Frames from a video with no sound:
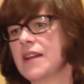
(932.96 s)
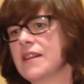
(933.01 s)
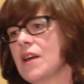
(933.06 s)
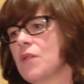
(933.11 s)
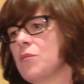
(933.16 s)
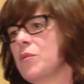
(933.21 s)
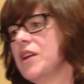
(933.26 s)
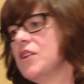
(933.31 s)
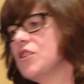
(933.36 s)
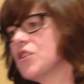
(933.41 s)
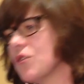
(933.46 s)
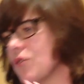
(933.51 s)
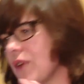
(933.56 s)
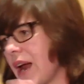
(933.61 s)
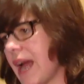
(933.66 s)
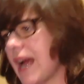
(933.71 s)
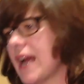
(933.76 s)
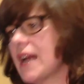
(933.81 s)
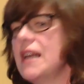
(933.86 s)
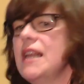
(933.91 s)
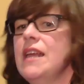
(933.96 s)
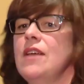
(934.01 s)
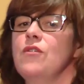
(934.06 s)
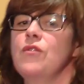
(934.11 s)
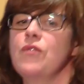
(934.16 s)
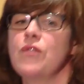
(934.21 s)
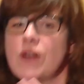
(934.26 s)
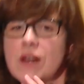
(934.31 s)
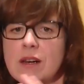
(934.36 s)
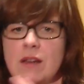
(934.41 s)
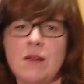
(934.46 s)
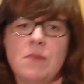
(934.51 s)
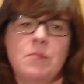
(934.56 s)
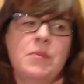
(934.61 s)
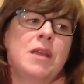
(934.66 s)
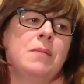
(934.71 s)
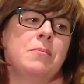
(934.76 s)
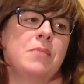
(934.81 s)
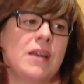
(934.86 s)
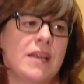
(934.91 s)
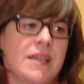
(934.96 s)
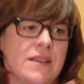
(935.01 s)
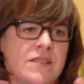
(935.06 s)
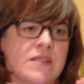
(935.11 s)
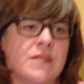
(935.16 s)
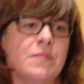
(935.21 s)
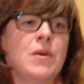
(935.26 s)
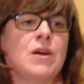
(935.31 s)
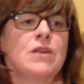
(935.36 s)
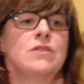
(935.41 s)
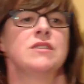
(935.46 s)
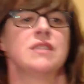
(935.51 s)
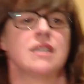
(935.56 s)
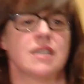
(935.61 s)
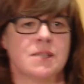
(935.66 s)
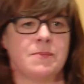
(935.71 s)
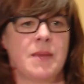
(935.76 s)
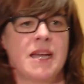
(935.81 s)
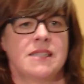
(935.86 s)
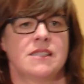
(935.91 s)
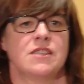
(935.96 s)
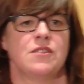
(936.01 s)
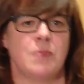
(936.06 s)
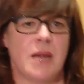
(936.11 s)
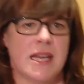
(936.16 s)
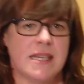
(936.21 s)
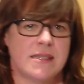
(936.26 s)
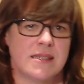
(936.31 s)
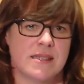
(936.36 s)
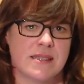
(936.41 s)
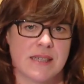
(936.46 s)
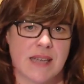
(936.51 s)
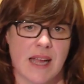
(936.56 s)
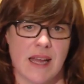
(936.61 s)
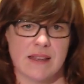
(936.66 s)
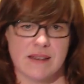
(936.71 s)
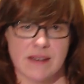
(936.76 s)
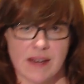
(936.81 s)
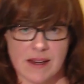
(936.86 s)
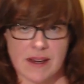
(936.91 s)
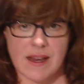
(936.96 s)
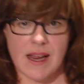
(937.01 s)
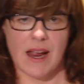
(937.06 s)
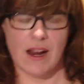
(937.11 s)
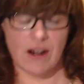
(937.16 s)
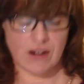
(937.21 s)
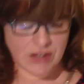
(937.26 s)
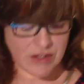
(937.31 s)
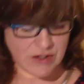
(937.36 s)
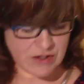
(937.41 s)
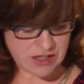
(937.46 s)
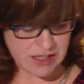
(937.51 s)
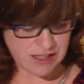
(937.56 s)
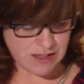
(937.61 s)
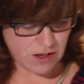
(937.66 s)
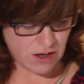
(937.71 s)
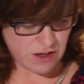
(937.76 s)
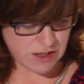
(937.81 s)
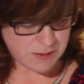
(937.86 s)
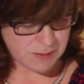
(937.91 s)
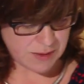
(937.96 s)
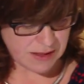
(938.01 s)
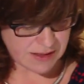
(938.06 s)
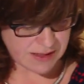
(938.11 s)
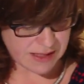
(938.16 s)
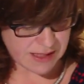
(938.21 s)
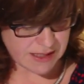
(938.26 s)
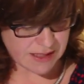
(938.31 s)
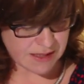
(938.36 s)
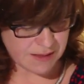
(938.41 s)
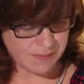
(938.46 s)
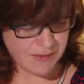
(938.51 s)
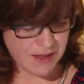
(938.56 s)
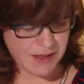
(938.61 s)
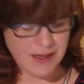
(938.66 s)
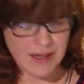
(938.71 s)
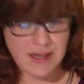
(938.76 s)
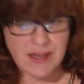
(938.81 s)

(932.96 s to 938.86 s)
that we directly funnel people into the most expensive places to get care, usually the hospital system,